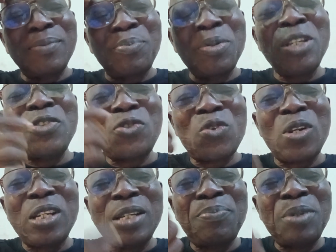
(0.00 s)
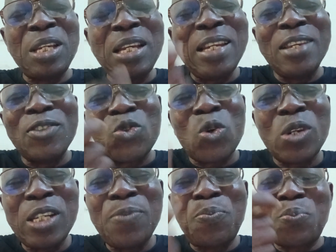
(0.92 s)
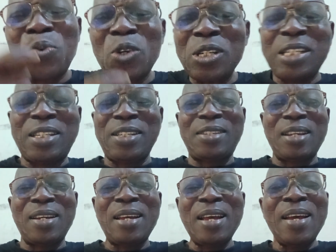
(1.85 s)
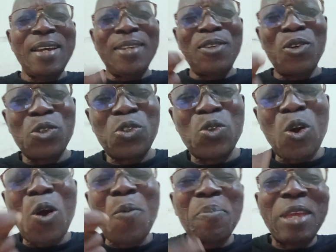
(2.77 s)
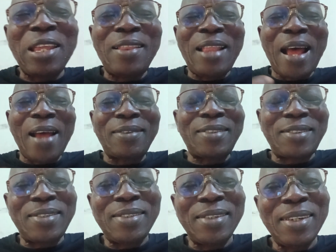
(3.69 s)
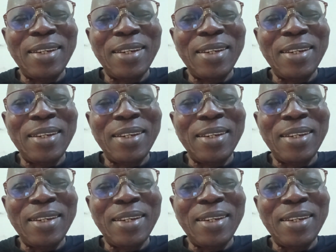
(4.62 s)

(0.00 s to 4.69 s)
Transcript: Being a solid politician does not mean that